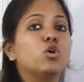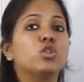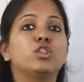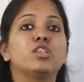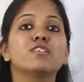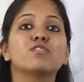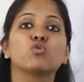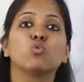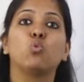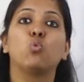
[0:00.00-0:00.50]

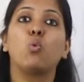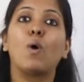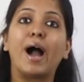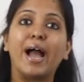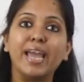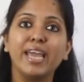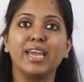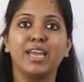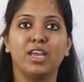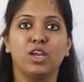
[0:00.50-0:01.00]
This
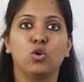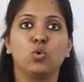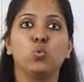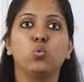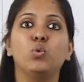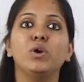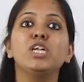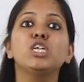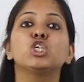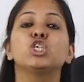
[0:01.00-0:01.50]
Y
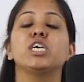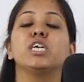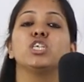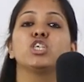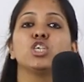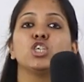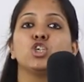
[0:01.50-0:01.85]
will change